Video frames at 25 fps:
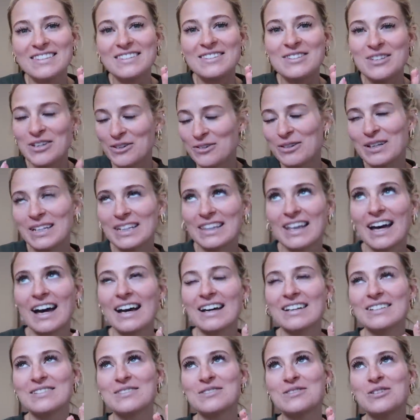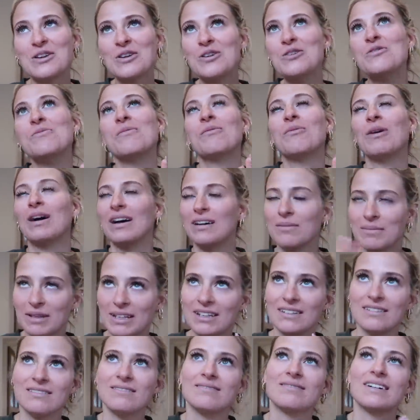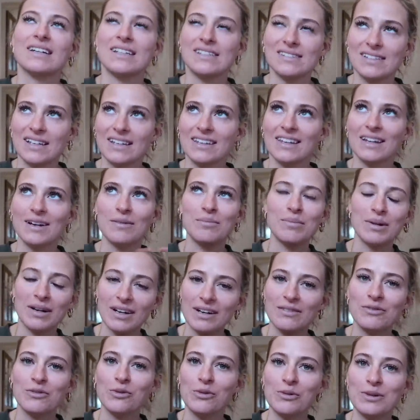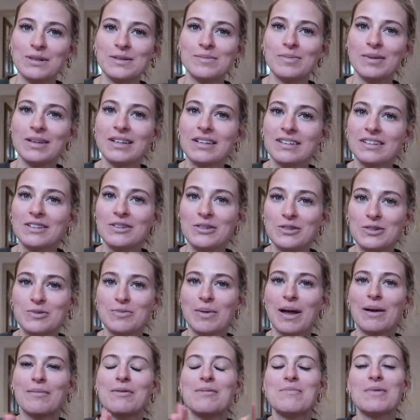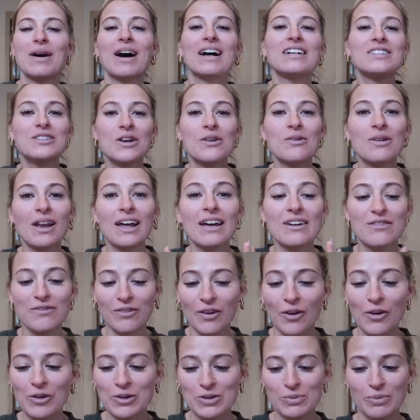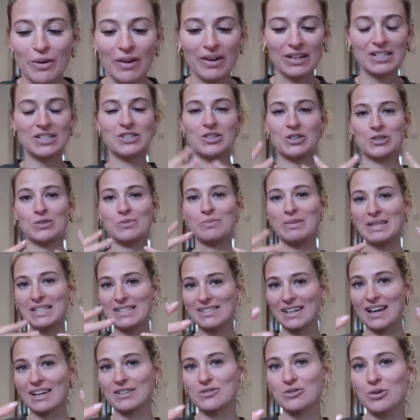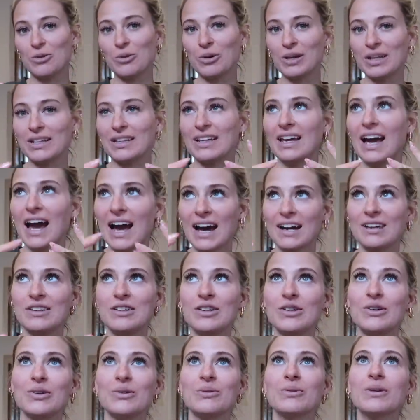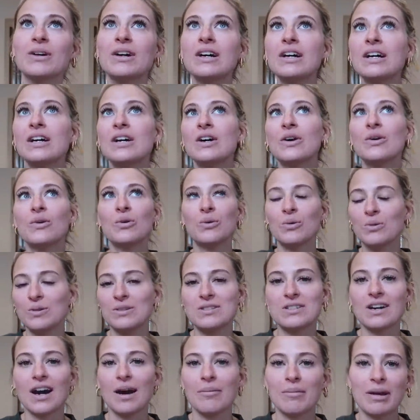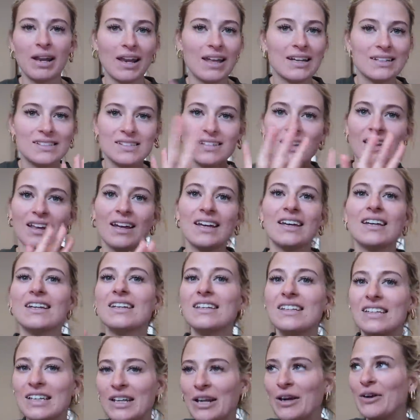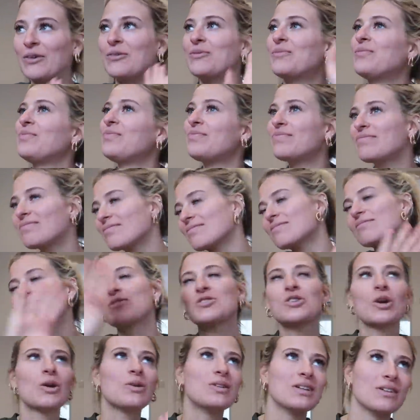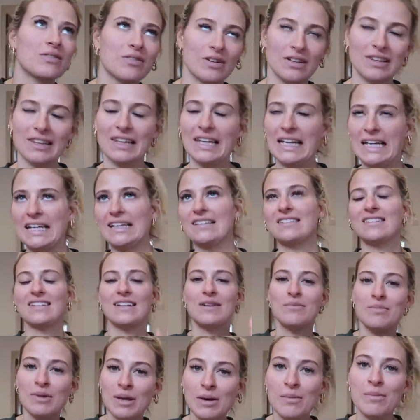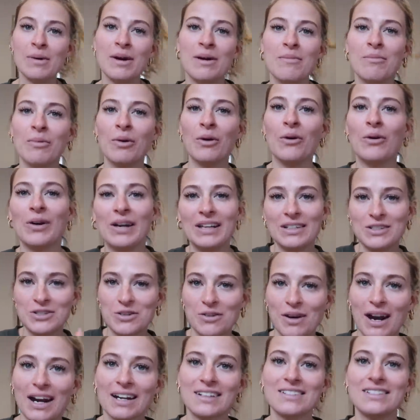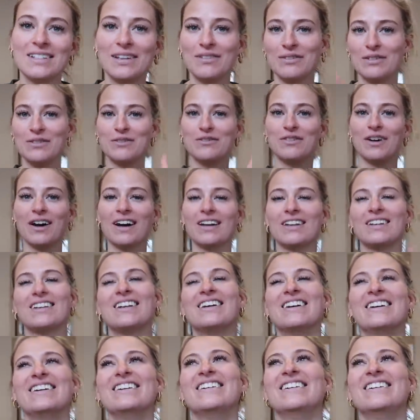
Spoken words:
doing that too. Well, I mean, I say that, but I've always been a huge blabber, but I don't like vlogs where it's just me sat talking at you all the time. I like to, like, you know, show different things and it'd be a bit more interactive and fun.